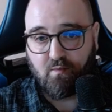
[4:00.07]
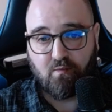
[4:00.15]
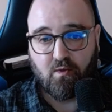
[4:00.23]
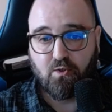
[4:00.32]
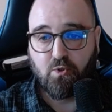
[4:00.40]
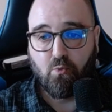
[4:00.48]

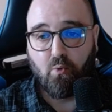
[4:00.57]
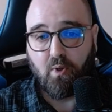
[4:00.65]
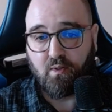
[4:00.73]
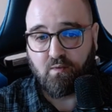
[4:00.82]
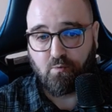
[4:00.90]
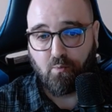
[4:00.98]
essential
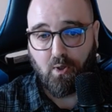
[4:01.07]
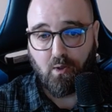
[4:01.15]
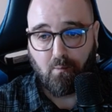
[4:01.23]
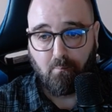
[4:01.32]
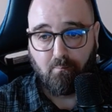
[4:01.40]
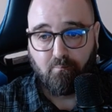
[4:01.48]
one as
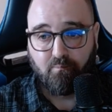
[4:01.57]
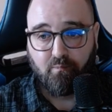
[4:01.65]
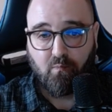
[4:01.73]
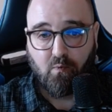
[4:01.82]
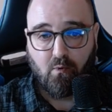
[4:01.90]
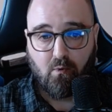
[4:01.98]
well,
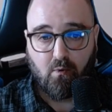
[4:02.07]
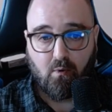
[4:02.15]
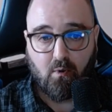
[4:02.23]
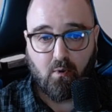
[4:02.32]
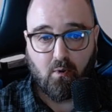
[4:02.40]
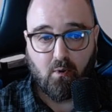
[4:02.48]

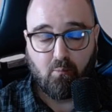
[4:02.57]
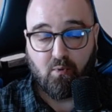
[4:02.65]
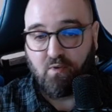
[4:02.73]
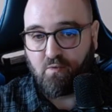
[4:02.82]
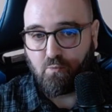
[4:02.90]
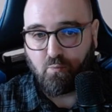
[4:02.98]

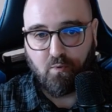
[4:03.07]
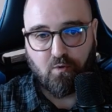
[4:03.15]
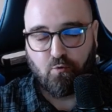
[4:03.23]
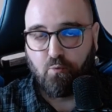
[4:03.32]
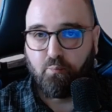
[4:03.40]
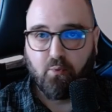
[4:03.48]
because it will
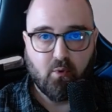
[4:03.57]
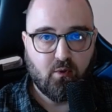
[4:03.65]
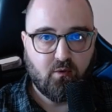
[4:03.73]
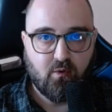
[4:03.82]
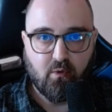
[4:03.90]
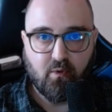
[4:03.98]

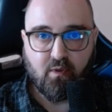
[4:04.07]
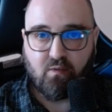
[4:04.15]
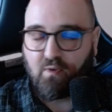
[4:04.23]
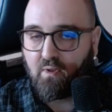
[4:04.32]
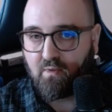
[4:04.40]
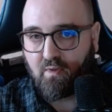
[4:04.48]
support your
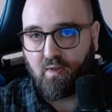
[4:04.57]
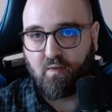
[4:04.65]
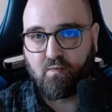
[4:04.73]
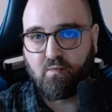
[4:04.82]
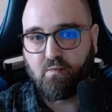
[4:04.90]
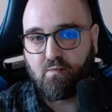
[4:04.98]
ETL
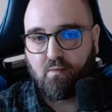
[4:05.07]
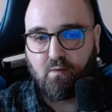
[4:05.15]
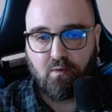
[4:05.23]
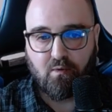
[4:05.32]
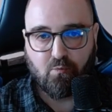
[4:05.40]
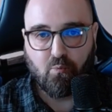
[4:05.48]
tasks
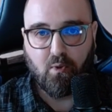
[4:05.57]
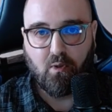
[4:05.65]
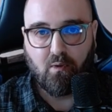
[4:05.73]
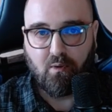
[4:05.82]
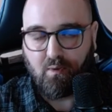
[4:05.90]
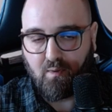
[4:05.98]
as
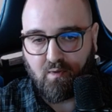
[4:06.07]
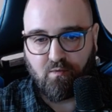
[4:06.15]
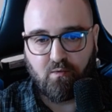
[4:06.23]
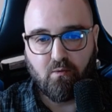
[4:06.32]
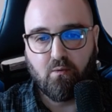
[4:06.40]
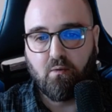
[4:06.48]
well
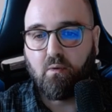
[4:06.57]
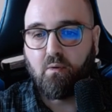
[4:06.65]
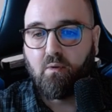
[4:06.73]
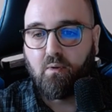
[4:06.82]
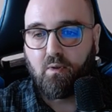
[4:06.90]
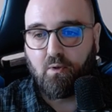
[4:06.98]
as your
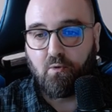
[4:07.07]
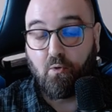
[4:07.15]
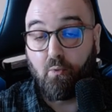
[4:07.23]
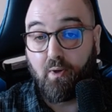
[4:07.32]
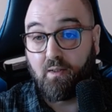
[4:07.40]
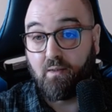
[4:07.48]

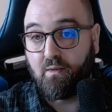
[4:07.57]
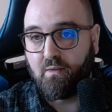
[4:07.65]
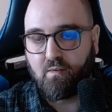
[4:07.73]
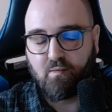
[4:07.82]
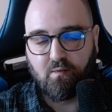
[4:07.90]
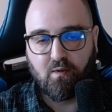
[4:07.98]

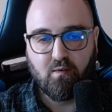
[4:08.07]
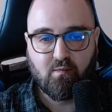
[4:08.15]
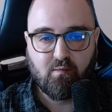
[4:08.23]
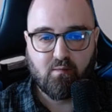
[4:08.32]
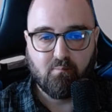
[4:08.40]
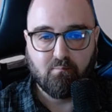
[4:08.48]
analytics
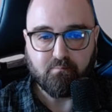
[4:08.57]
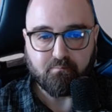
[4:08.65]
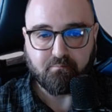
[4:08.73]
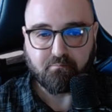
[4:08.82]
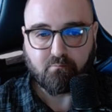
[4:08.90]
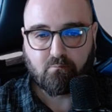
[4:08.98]
tasks.
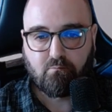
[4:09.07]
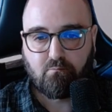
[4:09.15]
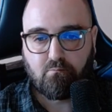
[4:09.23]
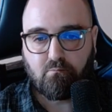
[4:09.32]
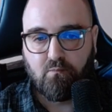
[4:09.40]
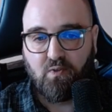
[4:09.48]

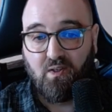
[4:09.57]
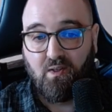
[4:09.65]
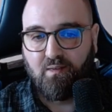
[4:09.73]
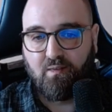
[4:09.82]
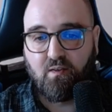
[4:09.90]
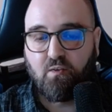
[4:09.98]

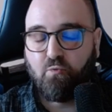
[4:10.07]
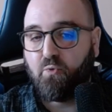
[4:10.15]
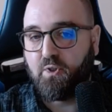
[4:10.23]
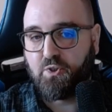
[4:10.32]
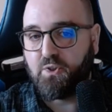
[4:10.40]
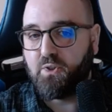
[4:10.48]
Data
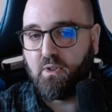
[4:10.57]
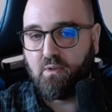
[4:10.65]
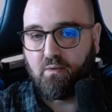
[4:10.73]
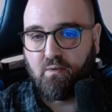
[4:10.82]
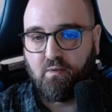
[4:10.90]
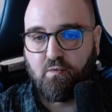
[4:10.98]
versioning,
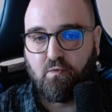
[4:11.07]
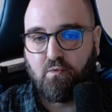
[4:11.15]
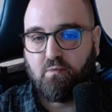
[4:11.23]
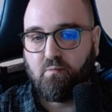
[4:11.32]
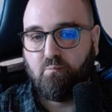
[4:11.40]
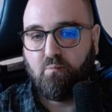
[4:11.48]
this
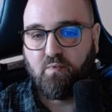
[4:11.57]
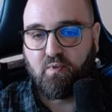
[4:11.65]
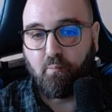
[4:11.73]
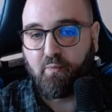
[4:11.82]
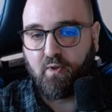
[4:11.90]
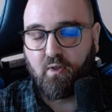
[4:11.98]
is
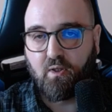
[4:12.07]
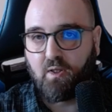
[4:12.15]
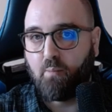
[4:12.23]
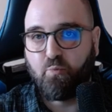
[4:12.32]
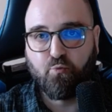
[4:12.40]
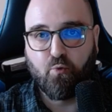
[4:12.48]
something that
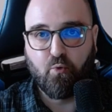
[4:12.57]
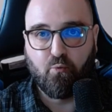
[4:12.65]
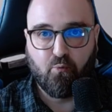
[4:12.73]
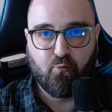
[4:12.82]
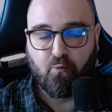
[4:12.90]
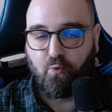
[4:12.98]
comes for
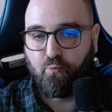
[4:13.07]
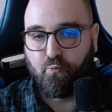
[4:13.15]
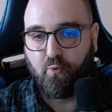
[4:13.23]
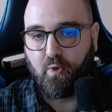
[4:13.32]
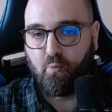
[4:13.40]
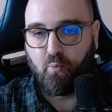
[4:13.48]

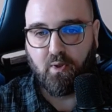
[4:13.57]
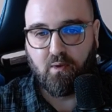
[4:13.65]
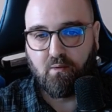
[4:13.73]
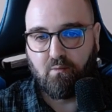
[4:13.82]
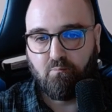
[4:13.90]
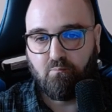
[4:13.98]
free with
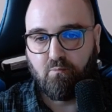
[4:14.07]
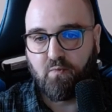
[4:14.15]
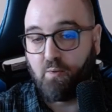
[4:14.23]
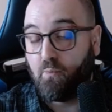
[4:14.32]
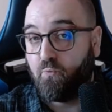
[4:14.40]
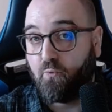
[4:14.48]

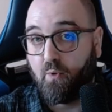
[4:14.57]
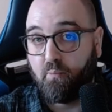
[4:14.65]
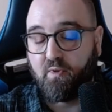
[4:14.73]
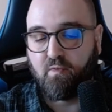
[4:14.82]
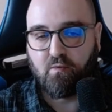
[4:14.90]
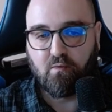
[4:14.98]
table
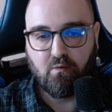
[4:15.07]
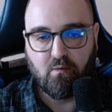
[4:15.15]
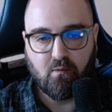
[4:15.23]
formats,